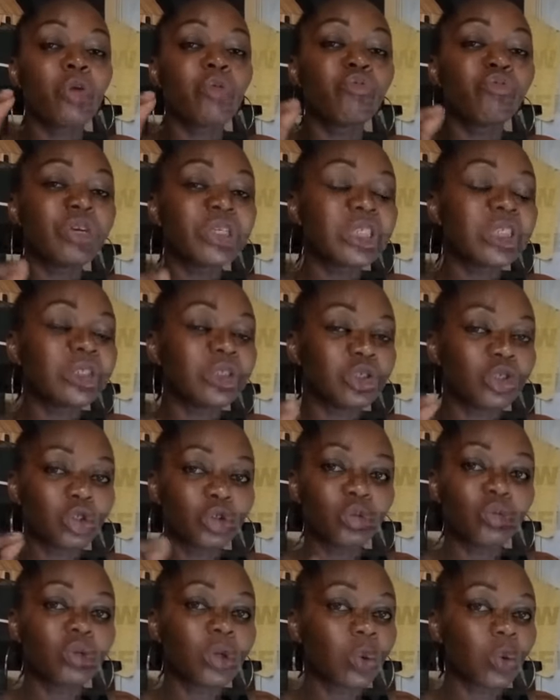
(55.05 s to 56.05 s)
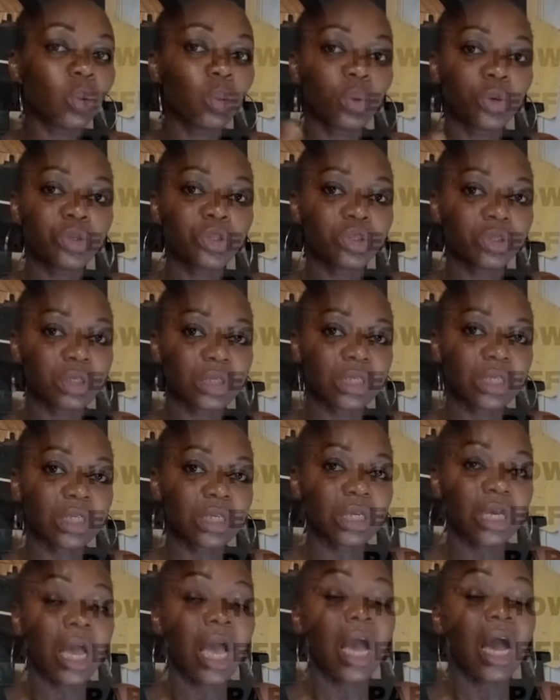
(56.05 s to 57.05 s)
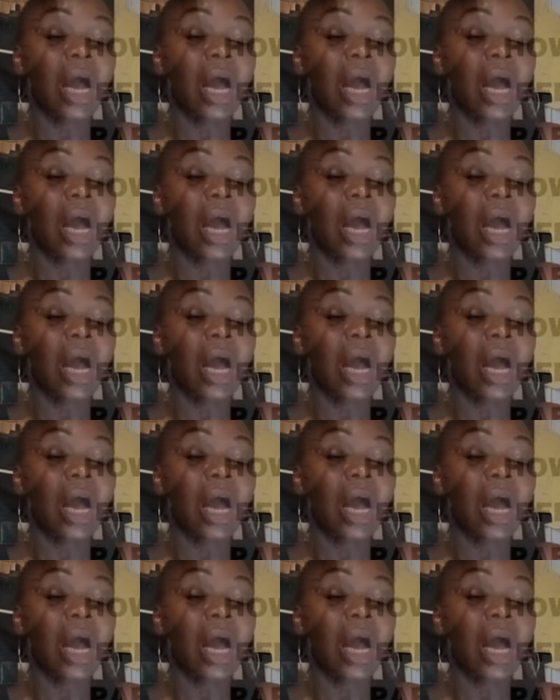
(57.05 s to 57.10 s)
raising the children we want to see.